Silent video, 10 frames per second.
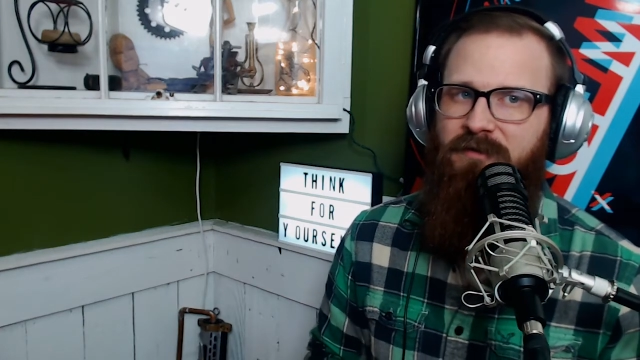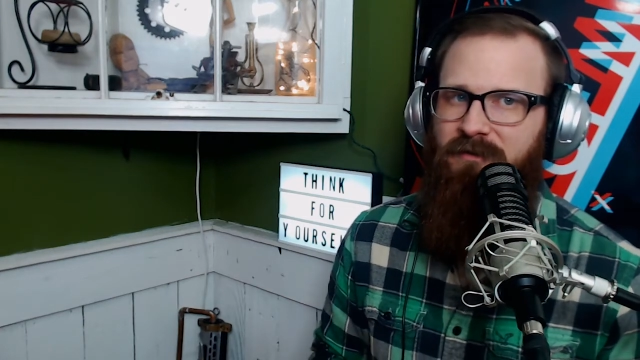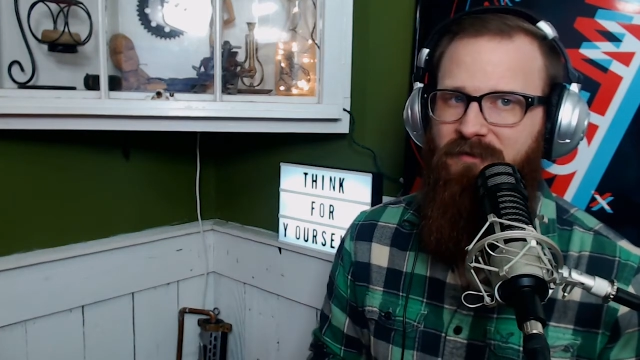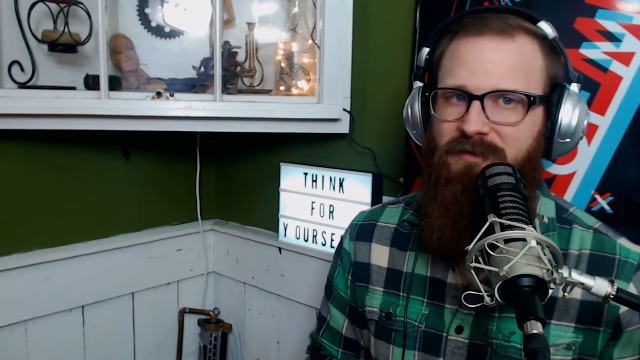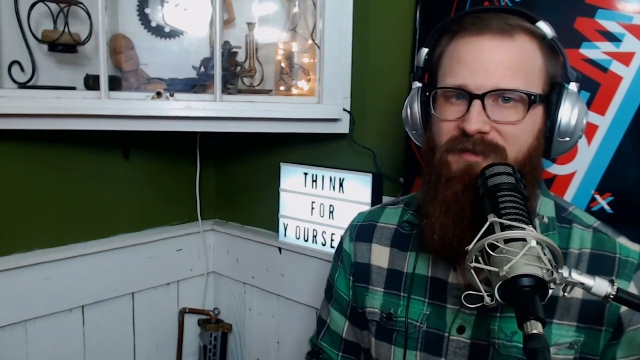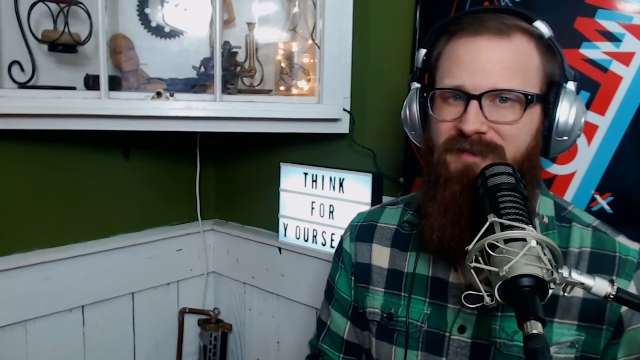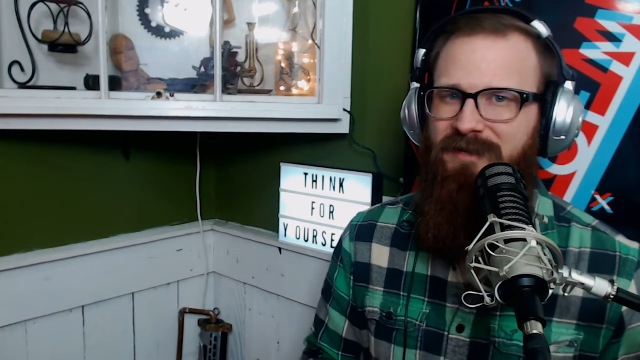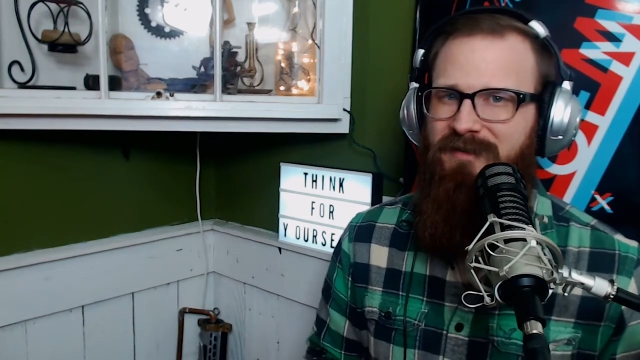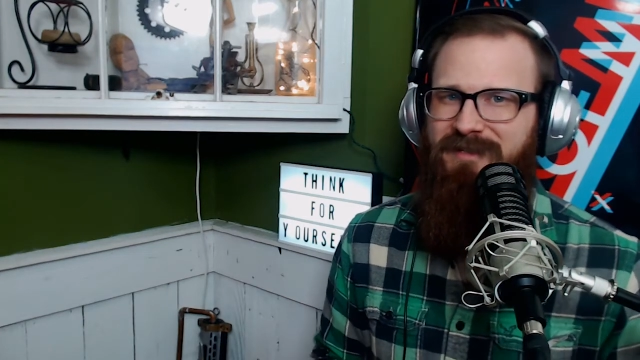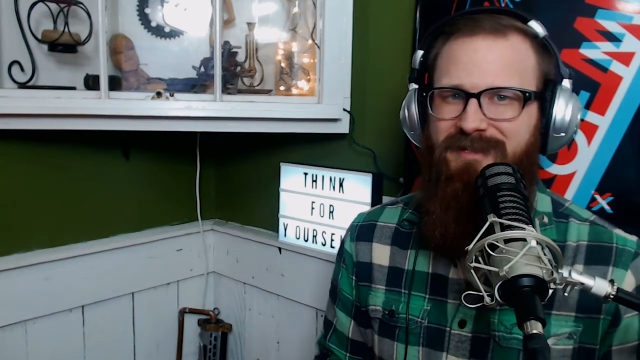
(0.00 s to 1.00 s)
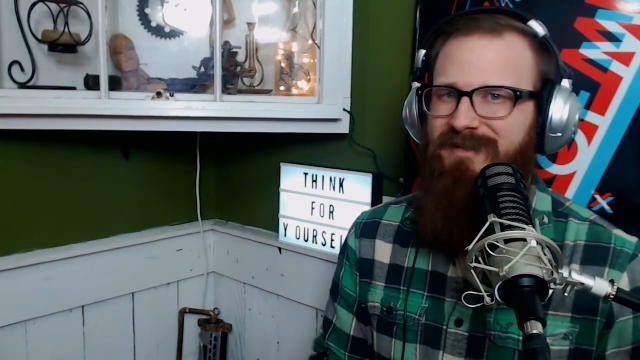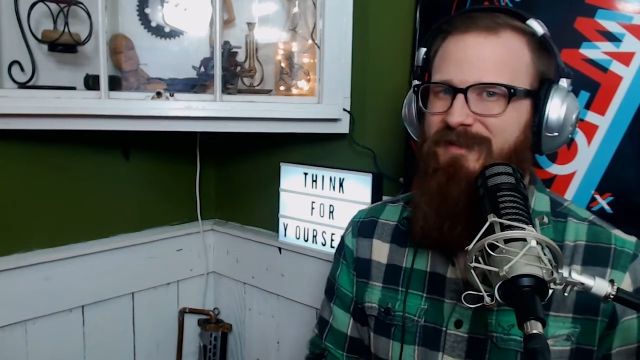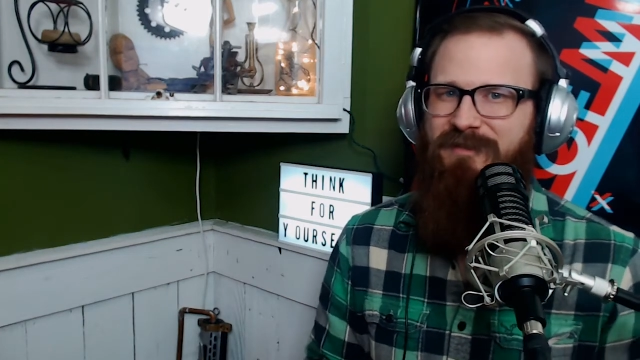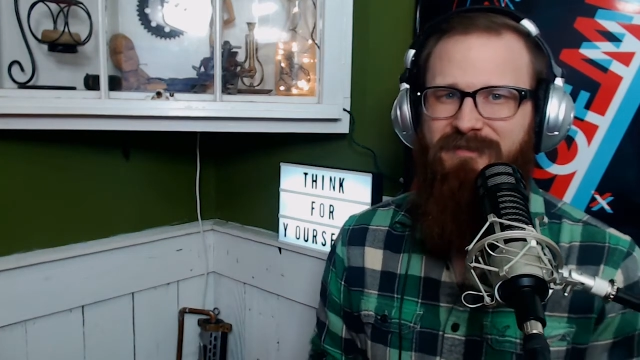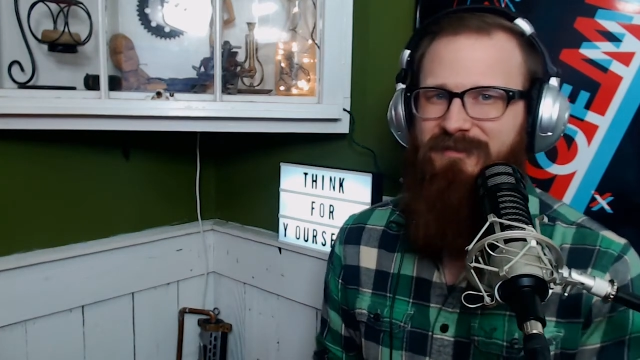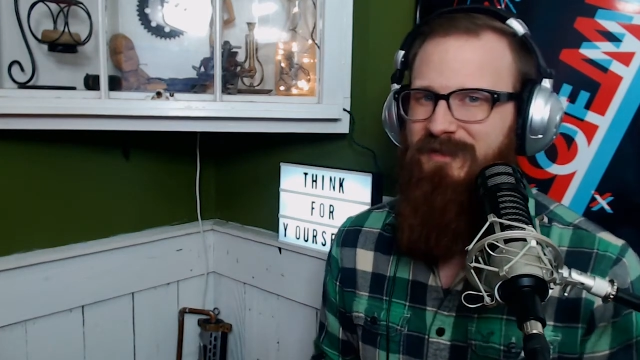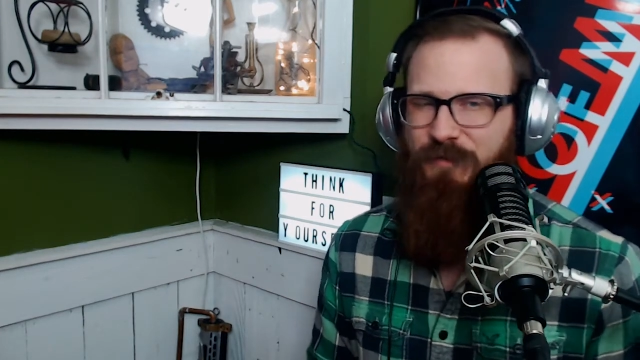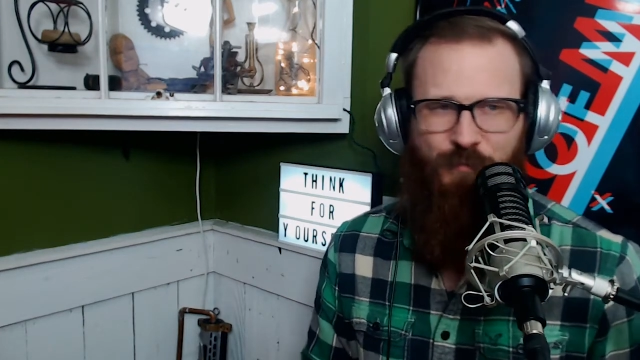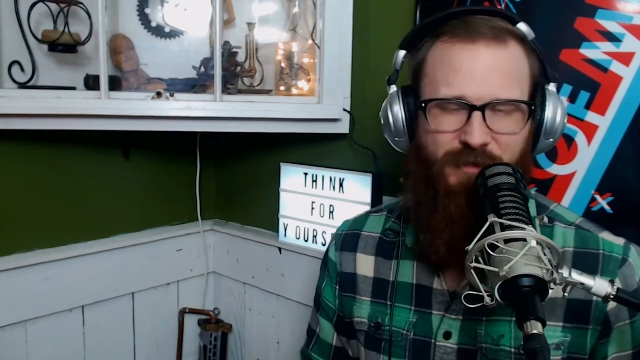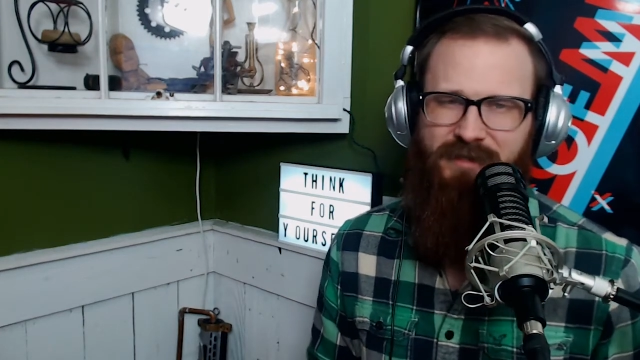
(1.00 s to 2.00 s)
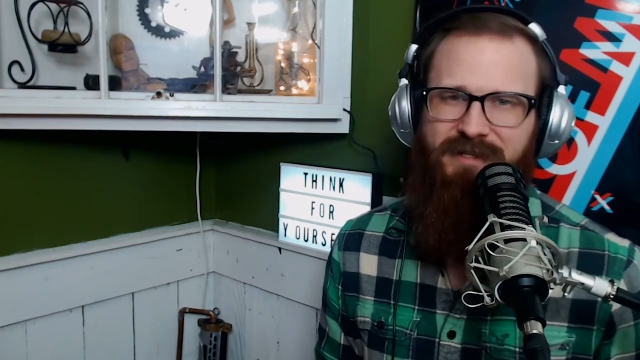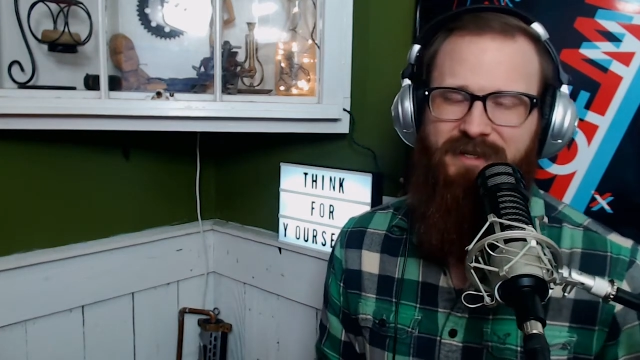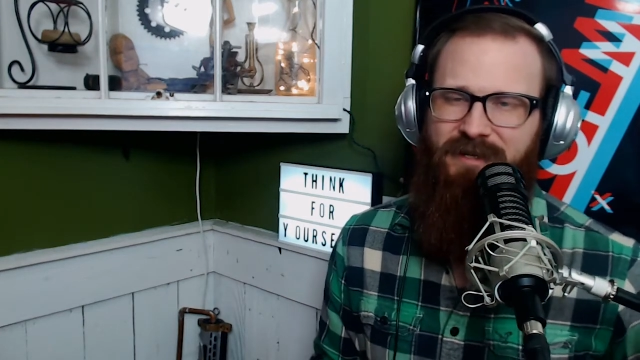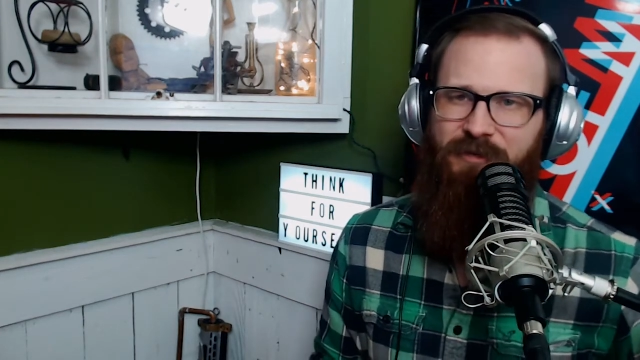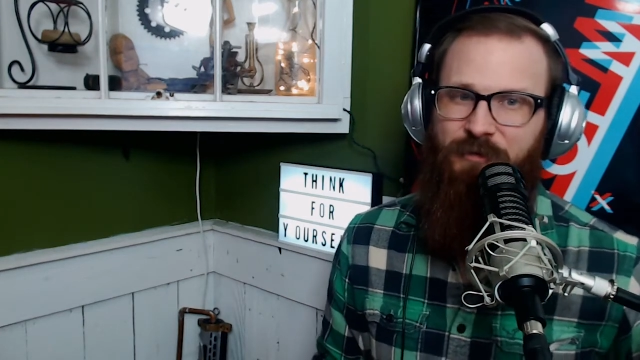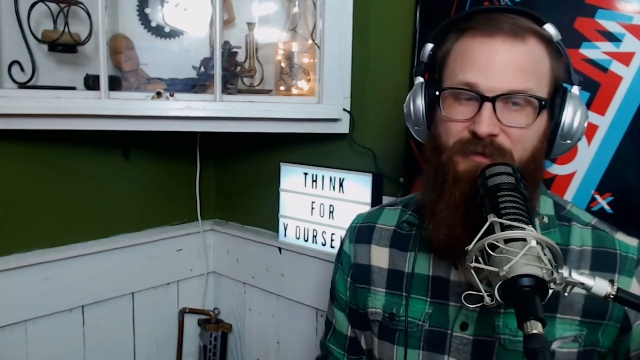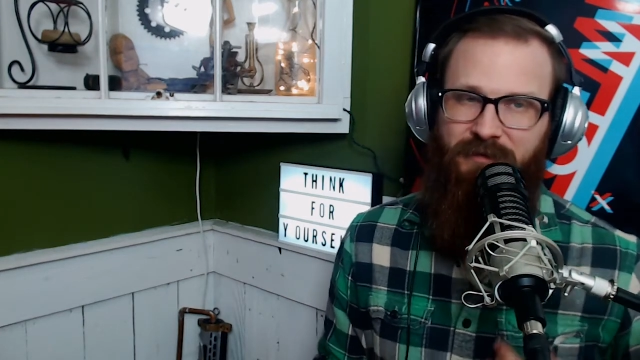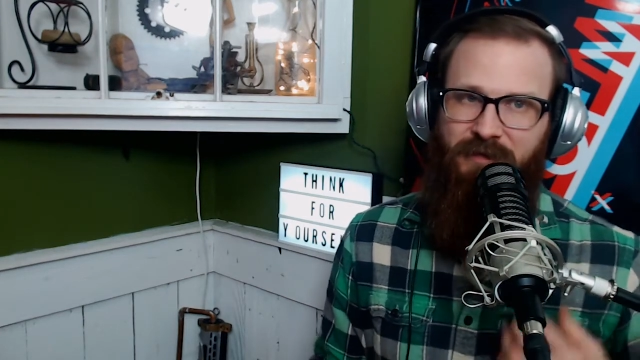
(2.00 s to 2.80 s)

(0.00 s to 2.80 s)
you see how this doesn't work. It's like, hello,